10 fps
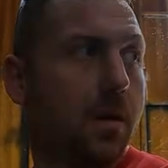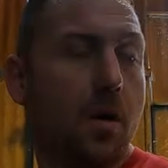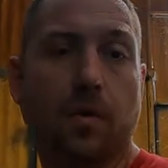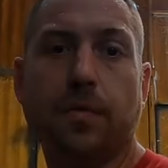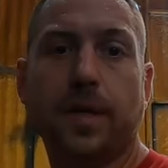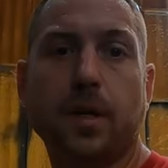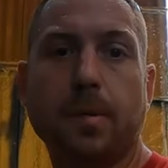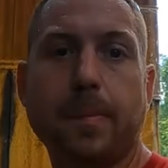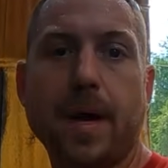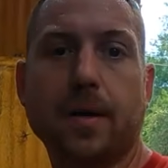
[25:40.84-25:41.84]
hopefully he'll
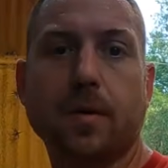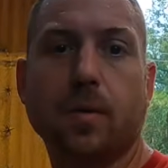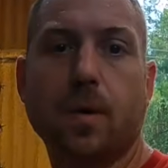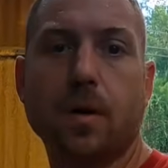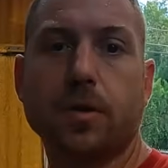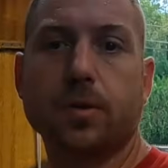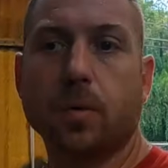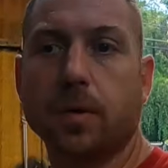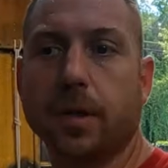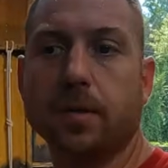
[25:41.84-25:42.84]
be back on the water
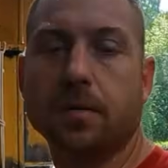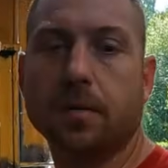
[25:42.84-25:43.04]
shortly.